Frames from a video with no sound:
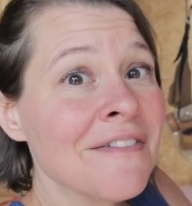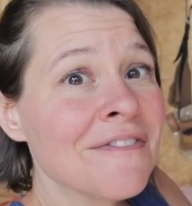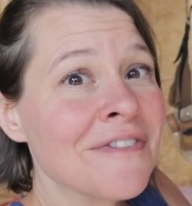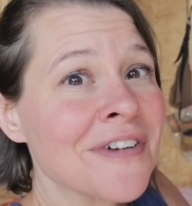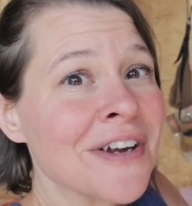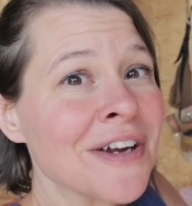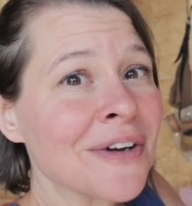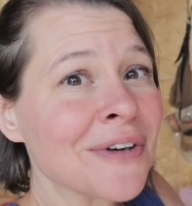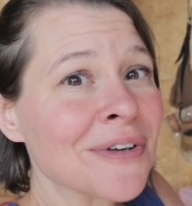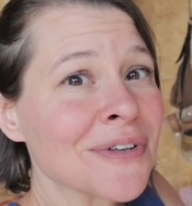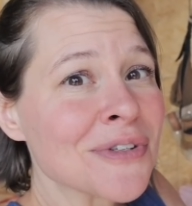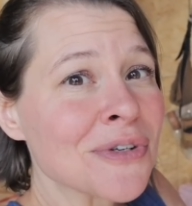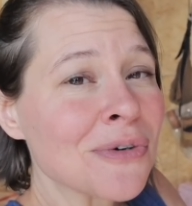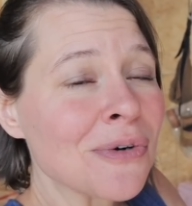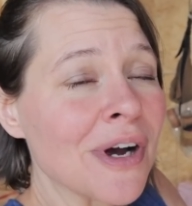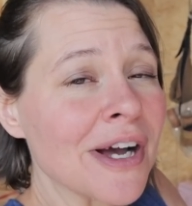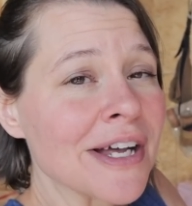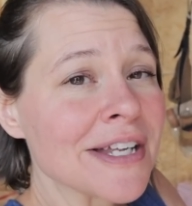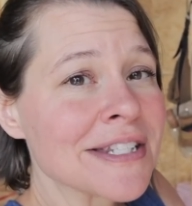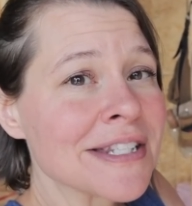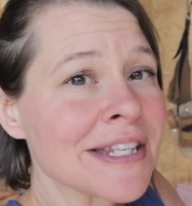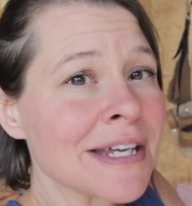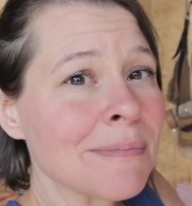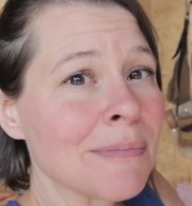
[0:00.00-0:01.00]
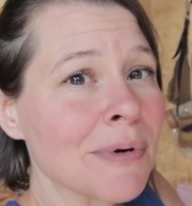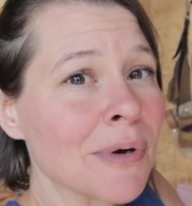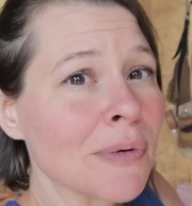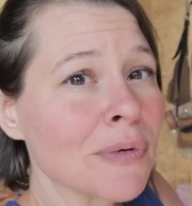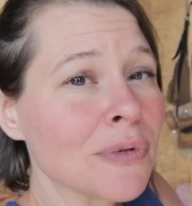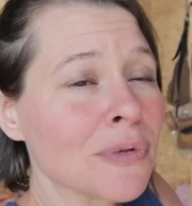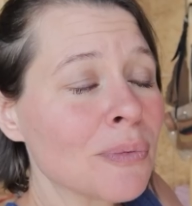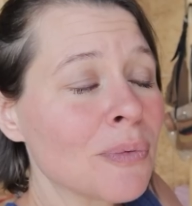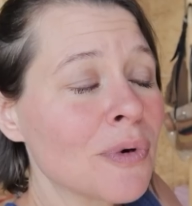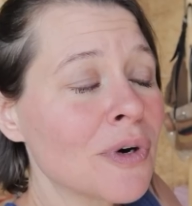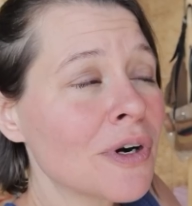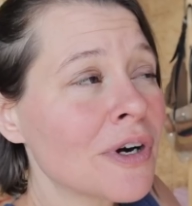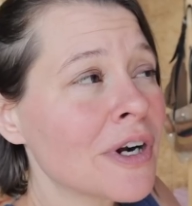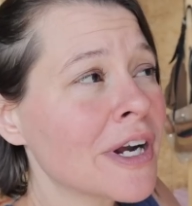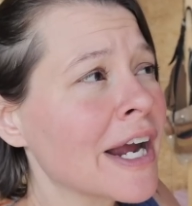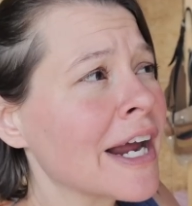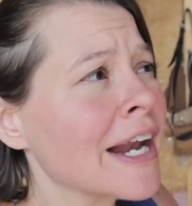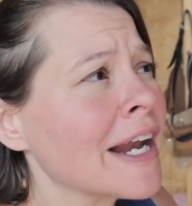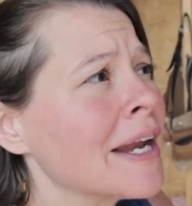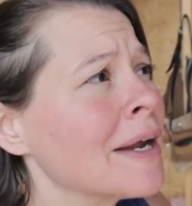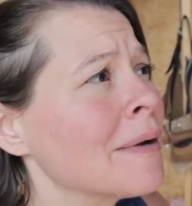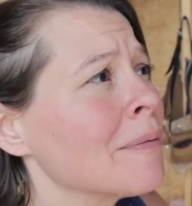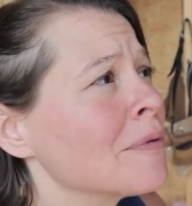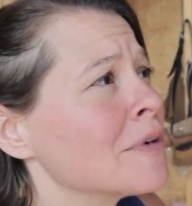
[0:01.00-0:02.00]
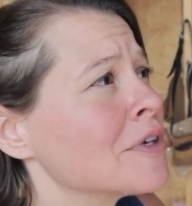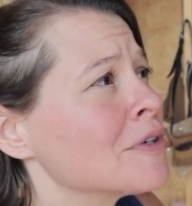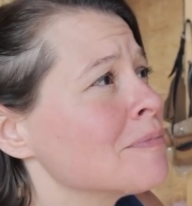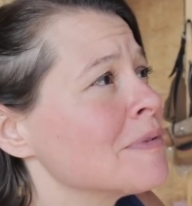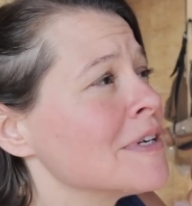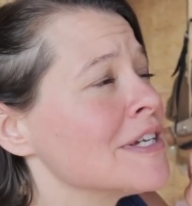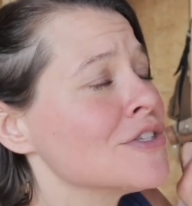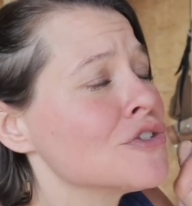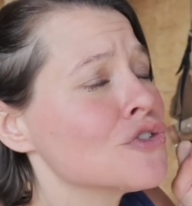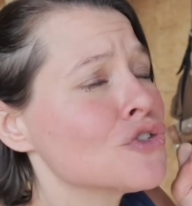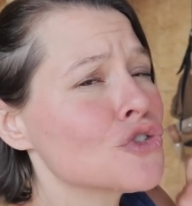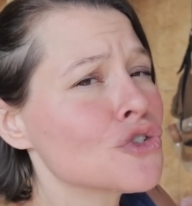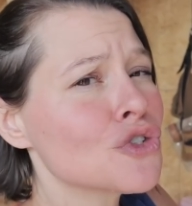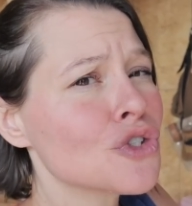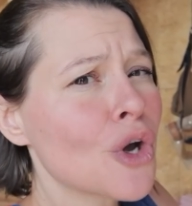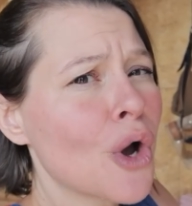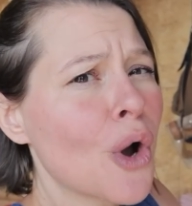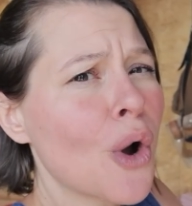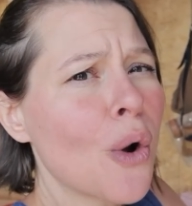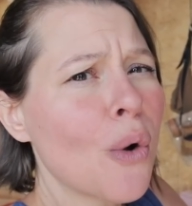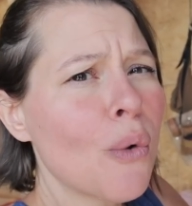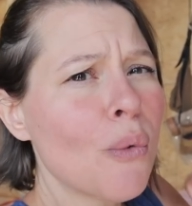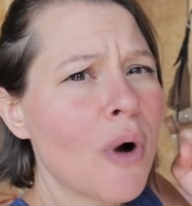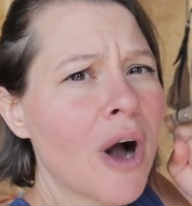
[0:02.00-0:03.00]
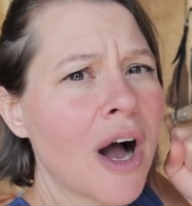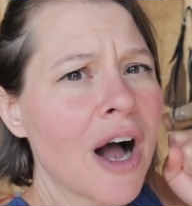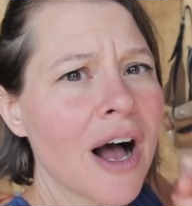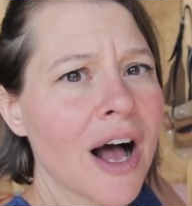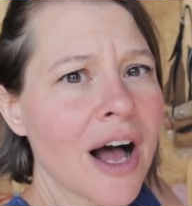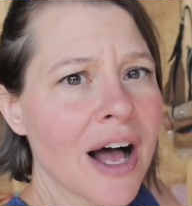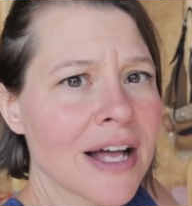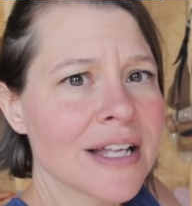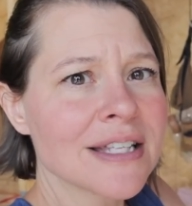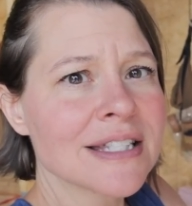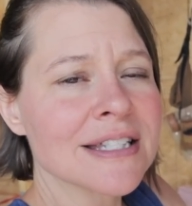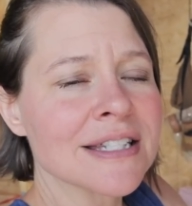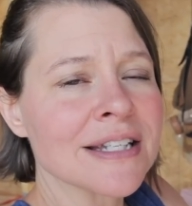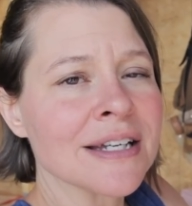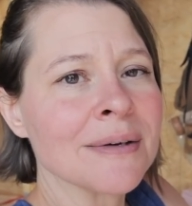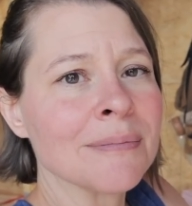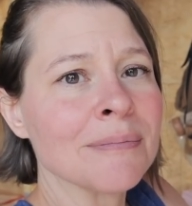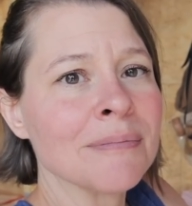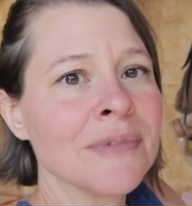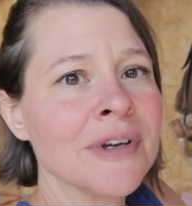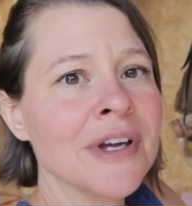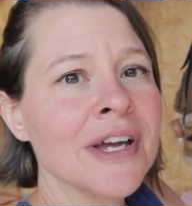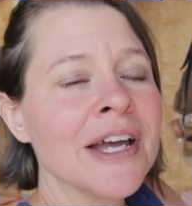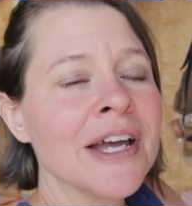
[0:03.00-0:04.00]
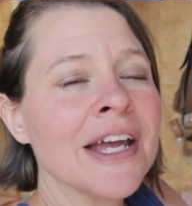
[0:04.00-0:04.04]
Fingers crossed they both work, and it would be so awesome